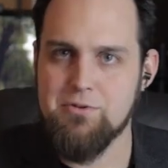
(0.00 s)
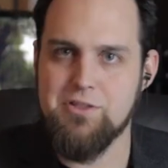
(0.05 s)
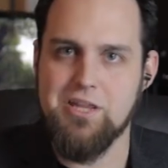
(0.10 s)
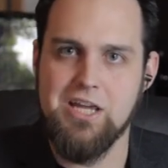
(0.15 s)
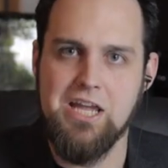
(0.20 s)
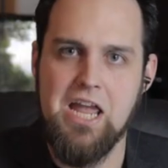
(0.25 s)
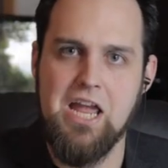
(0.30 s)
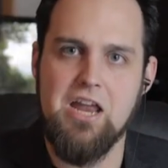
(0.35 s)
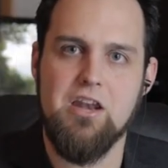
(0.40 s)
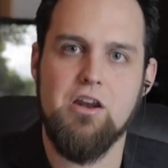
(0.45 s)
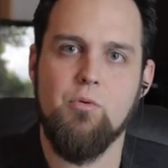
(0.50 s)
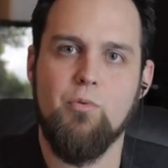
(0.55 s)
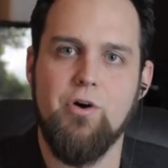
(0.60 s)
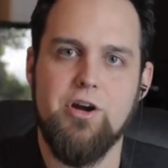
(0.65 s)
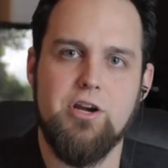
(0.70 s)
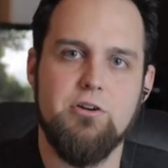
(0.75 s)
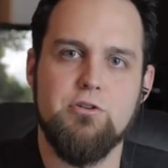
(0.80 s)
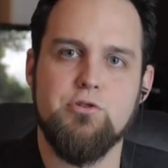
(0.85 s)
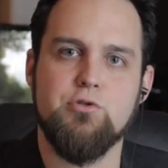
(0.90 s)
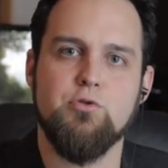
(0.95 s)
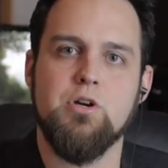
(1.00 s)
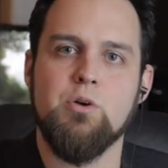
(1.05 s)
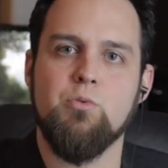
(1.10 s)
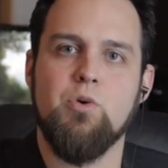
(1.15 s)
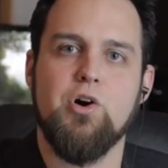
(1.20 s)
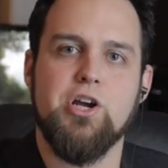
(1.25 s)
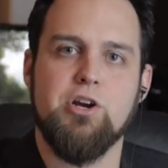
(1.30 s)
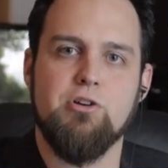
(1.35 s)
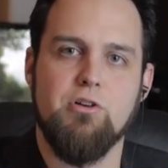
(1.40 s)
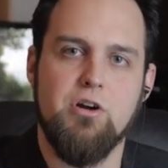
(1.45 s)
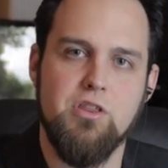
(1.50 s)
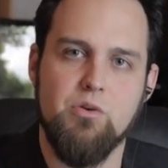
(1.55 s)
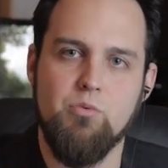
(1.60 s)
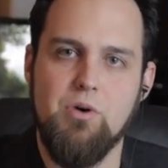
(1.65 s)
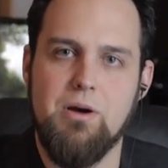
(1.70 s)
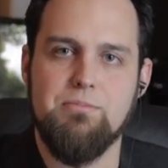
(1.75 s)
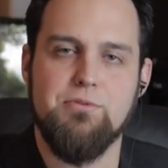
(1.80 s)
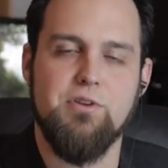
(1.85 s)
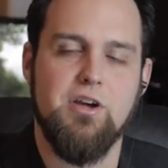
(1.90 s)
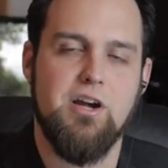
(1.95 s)
but they can't know what you're doing while you're on the
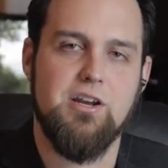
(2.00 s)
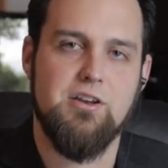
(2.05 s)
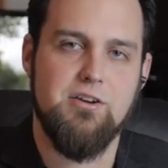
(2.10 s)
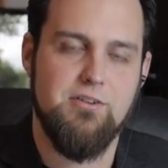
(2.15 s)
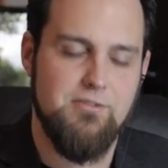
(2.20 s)
website.